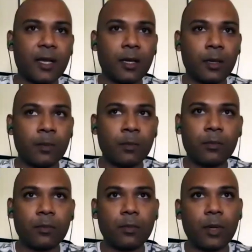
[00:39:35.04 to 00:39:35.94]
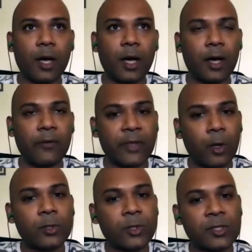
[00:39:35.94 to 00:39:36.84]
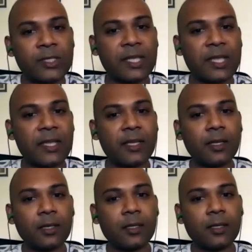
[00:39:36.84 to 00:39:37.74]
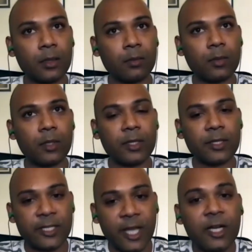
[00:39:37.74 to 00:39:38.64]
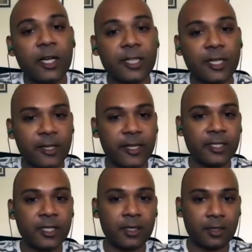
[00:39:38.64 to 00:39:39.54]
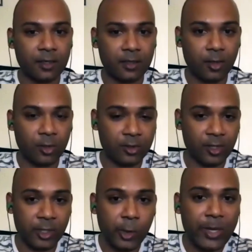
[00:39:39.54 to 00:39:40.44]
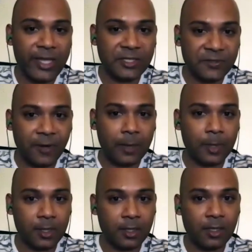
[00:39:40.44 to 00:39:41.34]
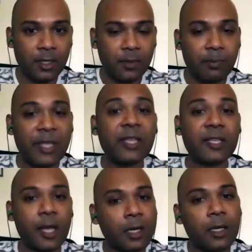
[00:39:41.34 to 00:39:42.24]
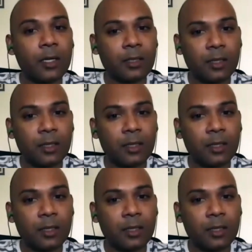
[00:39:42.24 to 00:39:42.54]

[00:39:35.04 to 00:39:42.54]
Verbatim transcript: are we also seeing the younger generation or the new age farmer being younger?